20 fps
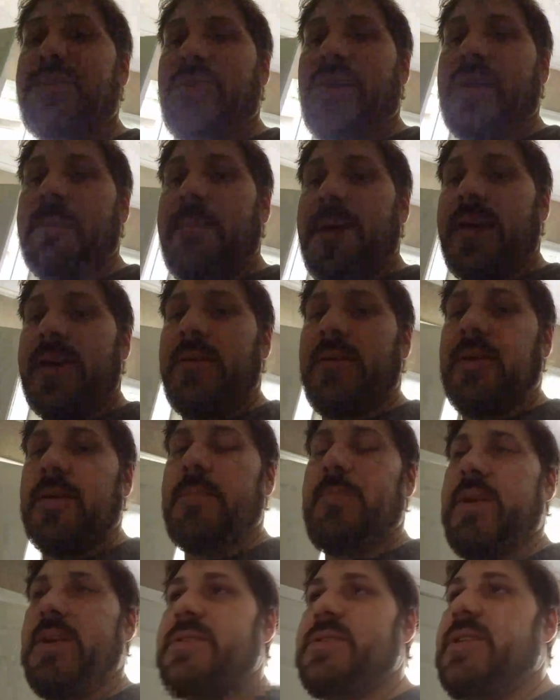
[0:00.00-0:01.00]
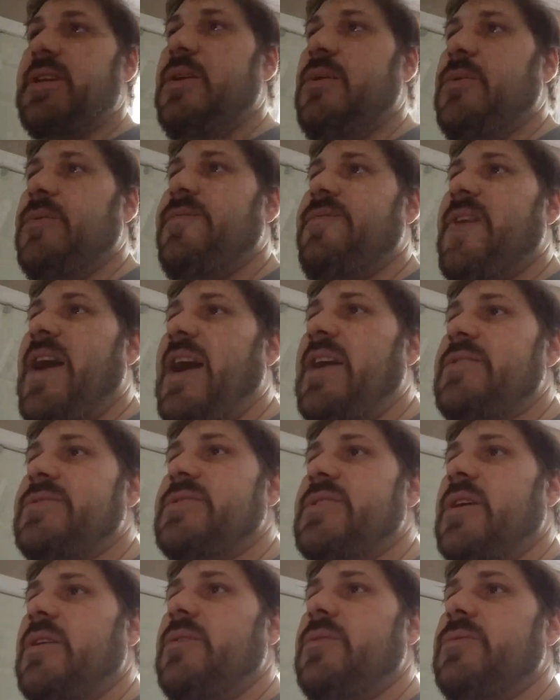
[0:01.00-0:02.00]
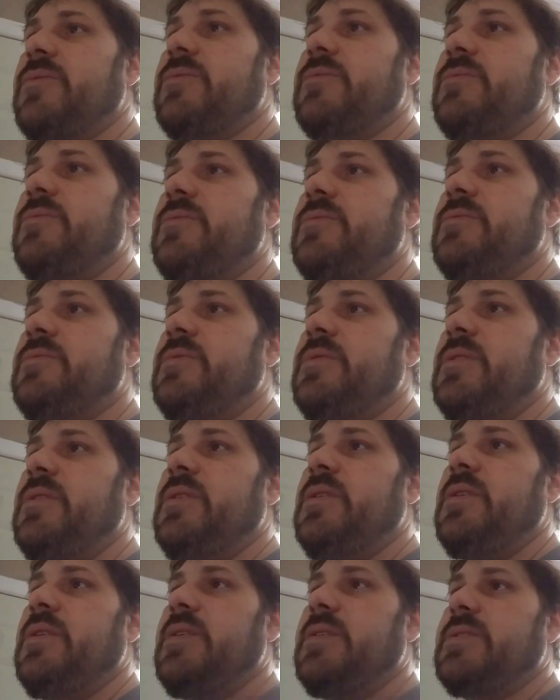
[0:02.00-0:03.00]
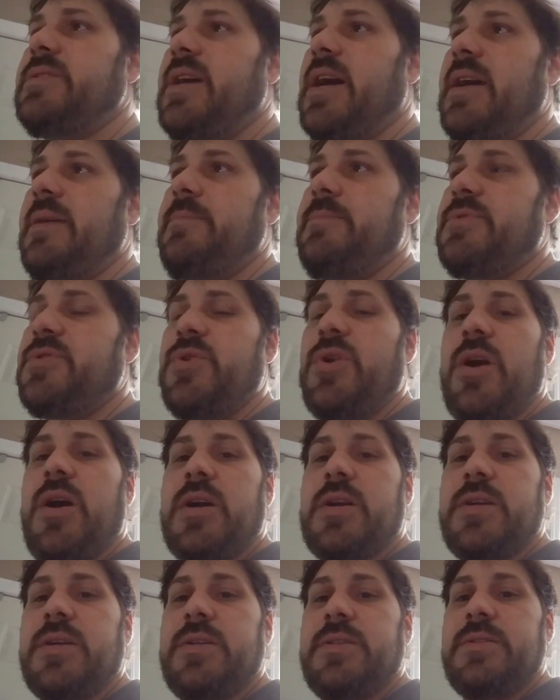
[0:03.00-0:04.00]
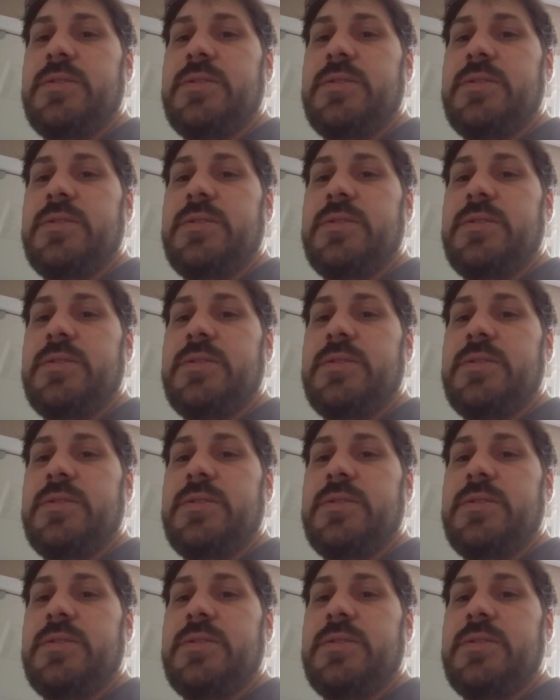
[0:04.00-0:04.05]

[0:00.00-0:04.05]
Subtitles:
truck bed on it, but it's the old Firestone type truck